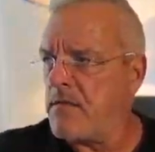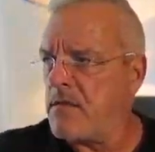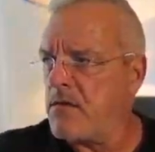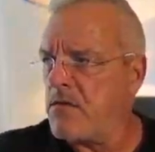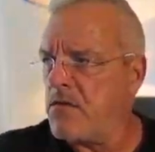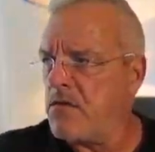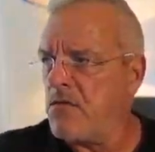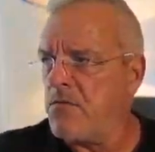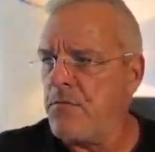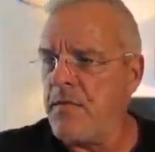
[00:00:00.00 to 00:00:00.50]

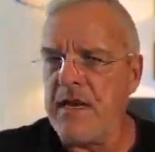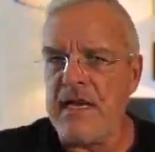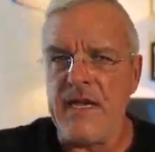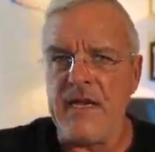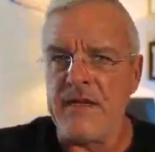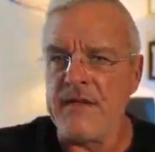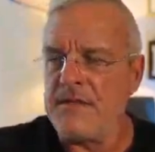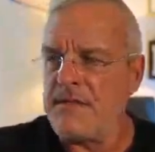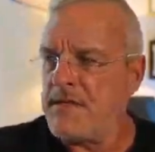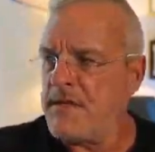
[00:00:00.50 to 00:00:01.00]
cool
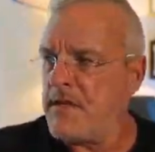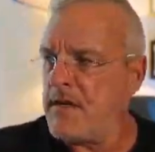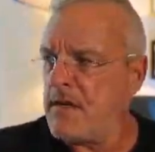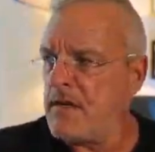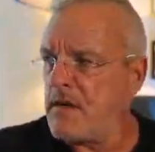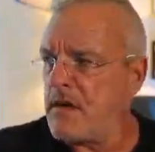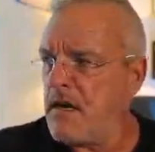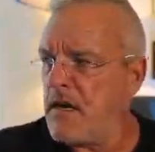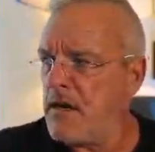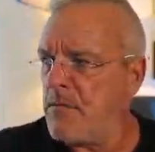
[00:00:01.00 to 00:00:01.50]
medians
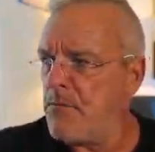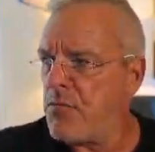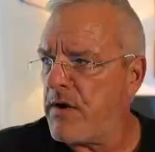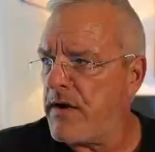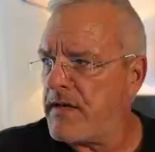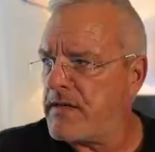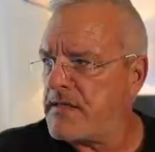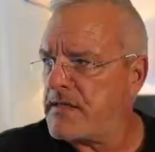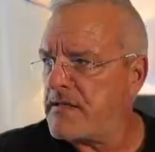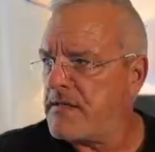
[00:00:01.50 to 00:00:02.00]
here, kind of
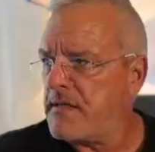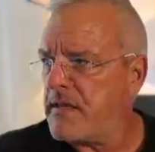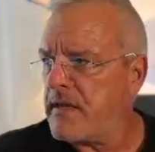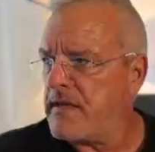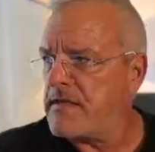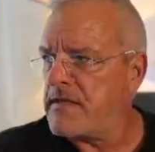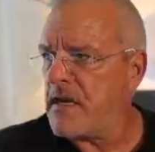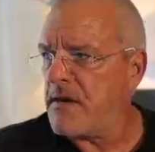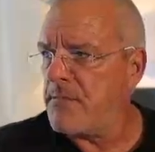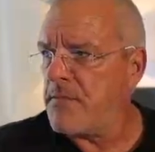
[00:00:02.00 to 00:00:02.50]
breaks
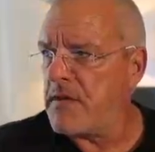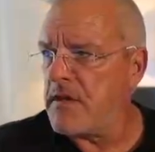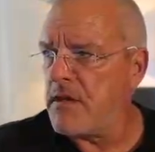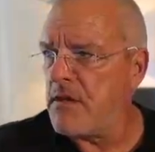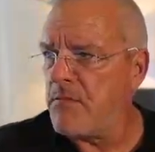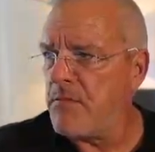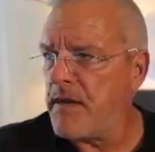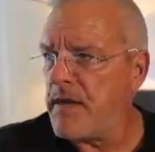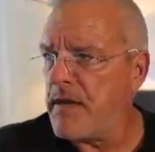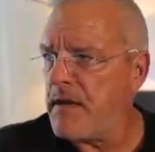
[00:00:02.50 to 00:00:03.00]
things up a
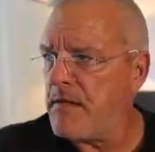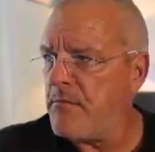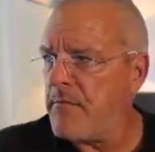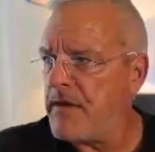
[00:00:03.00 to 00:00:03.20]
little bit,